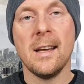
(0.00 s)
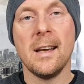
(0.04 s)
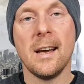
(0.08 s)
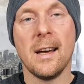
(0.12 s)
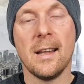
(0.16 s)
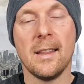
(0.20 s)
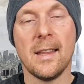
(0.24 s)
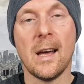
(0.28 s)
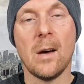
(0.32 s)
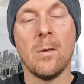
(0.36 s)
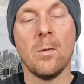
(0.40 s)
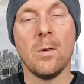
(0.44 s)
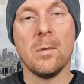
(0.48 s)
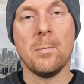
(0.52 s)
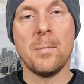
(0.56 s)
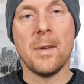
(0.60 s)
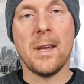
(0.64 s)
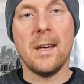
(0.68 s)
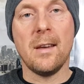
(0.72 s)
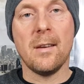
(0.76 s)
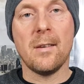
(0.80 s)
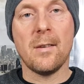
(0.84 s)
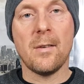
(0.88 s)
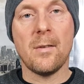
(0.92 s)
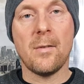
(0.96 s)
and that will
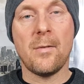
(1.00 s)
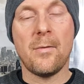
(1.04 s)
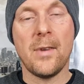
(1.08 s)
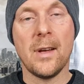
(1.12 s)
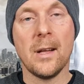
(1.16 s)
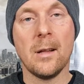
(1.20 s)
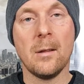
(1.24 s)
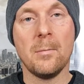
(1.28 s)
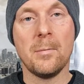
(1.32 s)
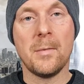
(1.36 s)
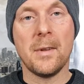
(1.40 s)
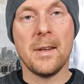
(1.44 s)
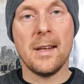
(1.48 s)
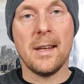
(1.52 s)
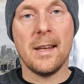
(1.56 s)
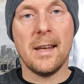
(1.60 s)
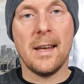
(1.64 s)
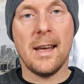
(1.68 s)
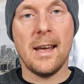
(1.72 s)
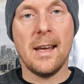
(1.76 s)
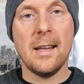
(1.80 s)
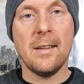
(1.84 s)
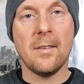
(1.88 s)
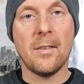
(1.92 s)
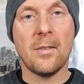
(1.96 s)
be filmed
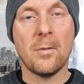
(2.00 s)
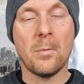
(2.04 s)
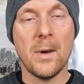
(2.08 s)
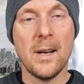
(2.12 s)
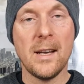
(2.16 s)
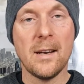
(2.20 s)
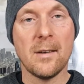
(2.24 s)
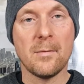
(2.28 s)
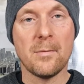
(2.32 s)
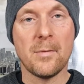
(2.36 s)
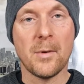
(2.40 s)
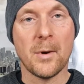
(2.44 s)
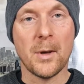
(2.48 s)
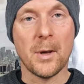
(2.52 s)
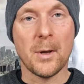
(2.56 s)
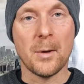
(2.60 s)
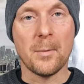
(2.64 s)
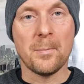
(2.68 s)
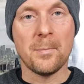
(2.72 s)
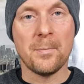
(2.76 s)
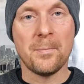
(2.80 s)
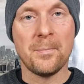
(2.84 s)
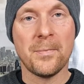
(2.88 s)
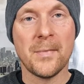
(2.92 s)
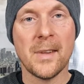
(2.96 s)
in Sweden for you.
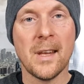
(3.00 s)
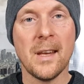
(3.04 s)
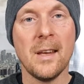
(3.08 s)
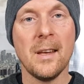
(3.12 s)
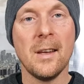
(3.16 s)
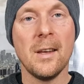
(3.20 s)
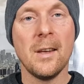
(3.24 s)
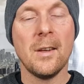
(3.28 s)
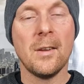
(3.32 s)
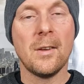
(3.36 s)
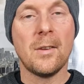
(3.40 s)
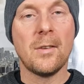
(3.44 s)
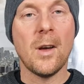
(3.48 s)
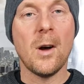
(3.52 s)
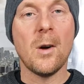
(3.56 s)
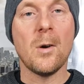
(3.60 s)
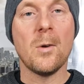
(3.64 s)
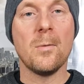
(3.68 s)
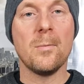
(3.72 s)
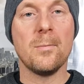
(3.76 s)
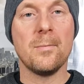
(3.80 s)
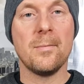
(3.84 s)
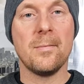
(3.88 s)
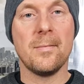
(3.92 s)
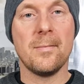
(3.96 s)

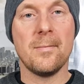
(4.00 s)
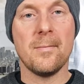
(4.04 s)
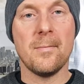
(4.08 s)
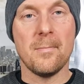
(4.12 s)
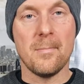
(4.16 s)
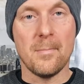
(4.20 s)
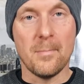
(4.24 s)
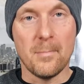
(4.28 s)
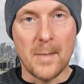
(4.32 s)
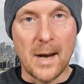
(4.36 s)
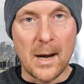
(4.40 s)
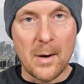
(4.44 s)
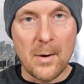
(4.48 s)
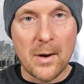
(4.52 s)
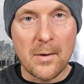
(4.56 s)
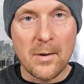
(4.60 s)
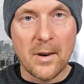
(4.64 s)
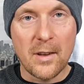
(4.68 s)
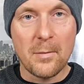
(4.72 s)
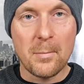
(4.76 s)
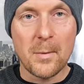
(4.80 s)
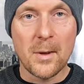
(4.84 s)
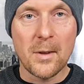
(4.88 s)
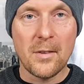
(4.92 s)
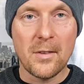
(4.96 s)
So, Merry
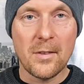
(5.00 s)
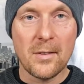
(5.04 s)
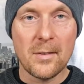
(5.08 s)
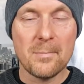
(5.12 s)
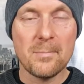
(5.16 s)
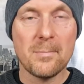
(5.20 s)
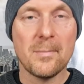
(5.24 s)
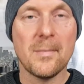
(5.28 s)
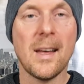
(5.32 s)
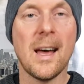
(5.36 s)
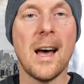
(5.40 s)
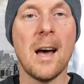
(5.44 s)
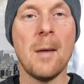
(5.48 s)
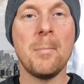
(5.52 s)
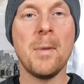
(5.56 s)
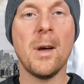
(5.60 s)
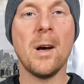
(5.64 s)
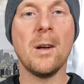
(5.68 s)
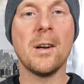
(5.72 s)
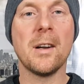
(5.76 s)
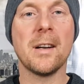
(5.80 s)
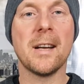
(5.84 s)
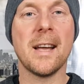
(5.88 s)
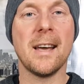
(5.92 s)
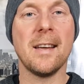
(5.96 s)
Christmas, Happy
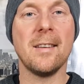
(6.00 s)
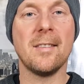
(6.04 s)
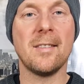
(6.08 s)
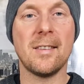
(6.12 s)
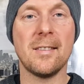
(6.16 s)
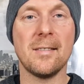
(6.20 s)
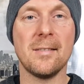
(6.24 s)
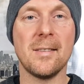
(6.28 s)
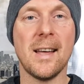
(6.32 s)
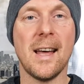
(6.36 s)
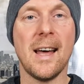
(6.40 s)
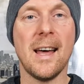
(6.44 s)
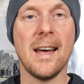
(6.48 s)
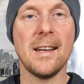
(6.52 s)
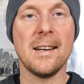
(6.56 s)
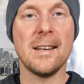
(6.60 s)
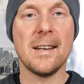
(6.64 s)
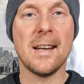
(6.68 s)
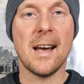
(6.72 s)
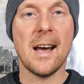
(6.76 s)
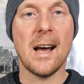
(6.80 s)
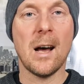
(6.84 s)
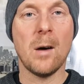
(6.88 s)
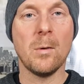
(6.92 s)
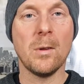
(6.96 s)
Holidays, and
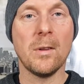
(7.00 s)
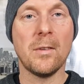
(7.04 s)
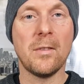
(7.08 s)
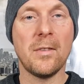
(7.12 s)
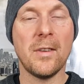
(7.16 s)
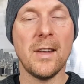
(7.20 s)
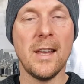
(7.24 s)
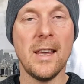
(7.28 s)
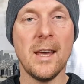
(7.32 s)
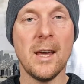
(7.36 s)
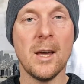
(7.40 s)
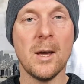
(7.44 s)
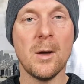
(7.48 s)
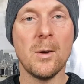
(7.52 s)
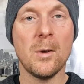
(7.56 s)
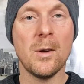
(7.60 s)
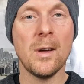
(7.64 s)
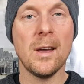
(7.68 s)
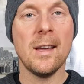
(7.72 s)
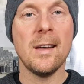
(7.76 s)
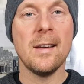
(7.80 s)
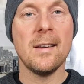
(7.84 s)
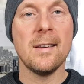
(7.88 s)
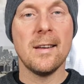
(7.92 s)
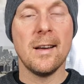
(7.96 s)
I will see you
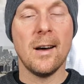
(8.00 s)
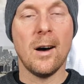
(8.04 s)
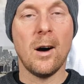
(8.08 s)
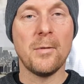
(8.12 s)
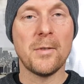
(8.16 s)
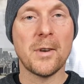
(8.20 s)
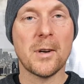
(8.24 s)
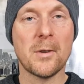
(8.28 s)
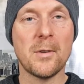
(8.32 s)
after